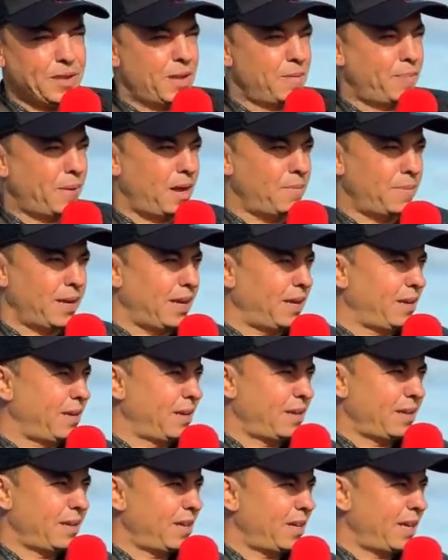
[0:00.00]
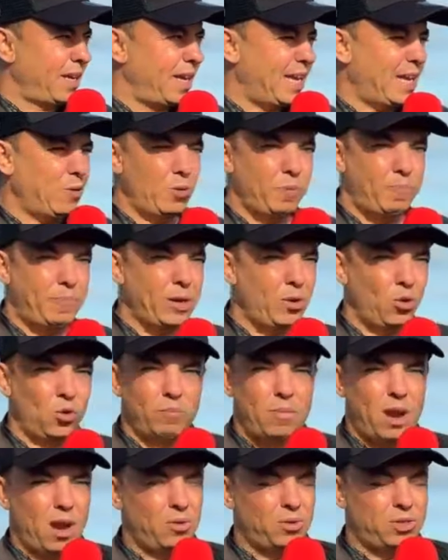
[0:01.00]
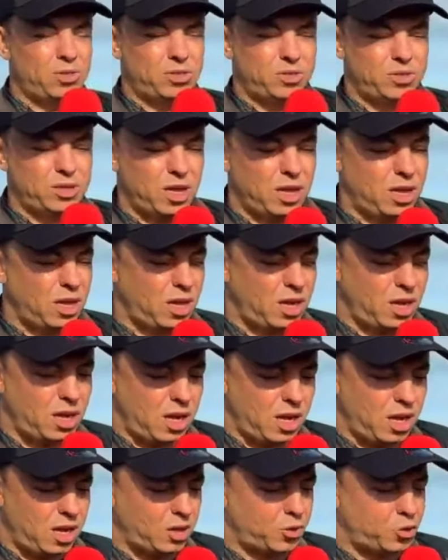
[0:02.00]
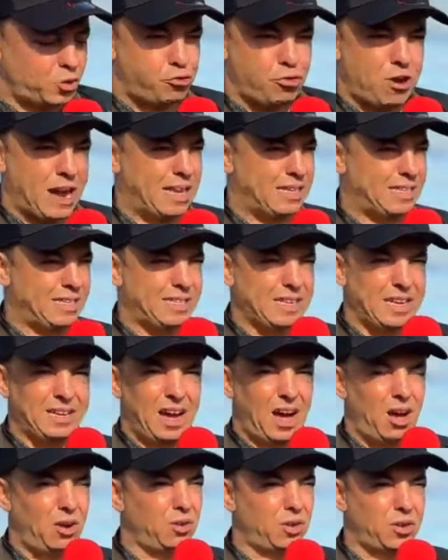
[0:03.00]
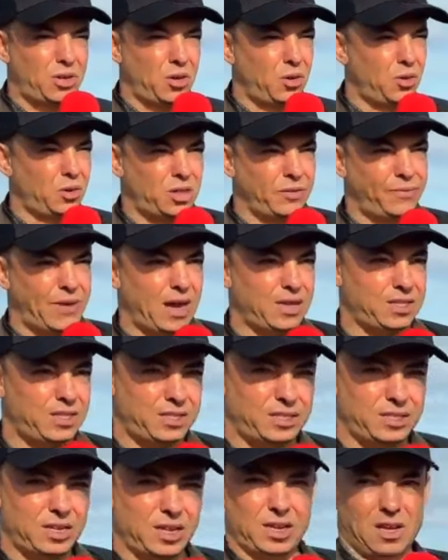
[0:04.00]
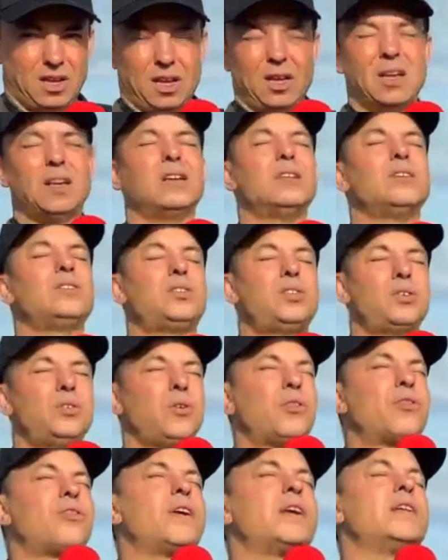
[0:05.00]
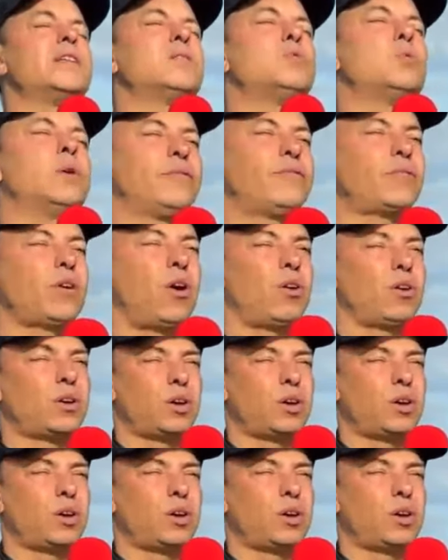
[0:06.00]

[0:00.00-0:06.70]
But I mean, it would be almost crass and uncouth of us to think that we've got a